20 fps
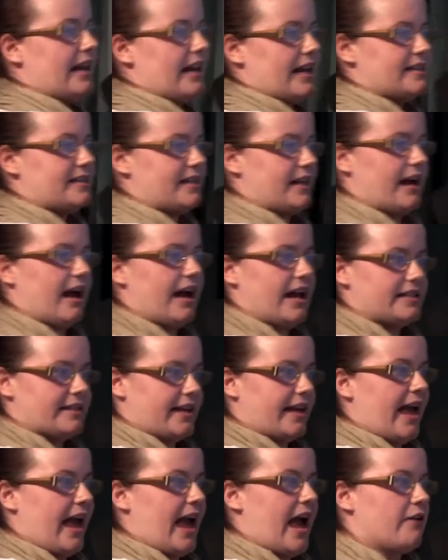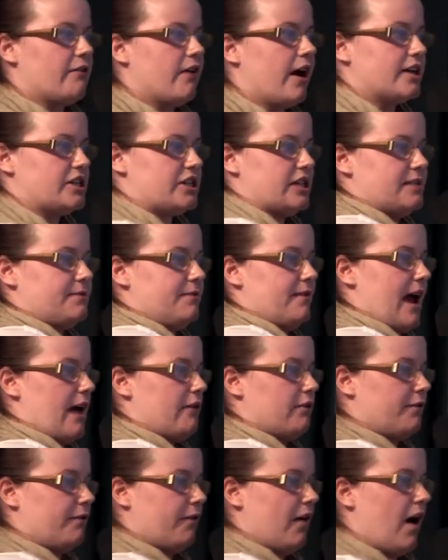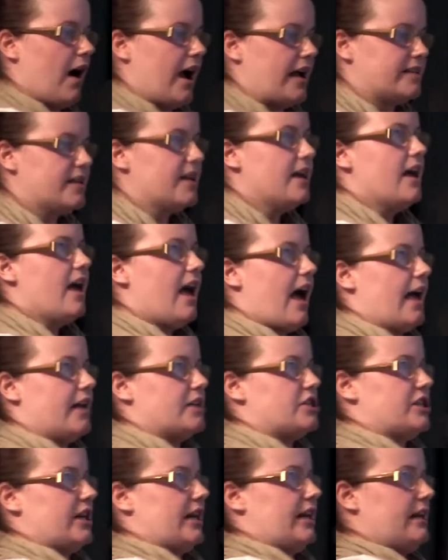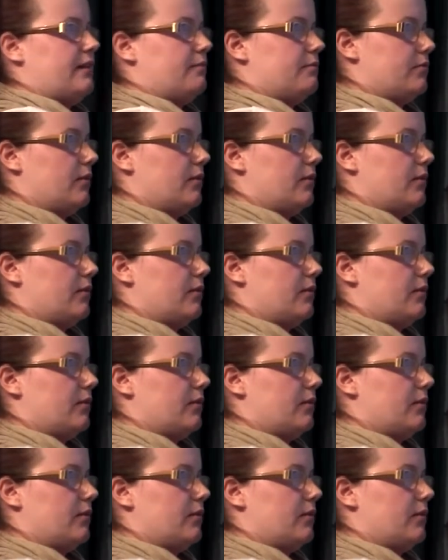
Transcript: Alicia is a carer, she's verified, and she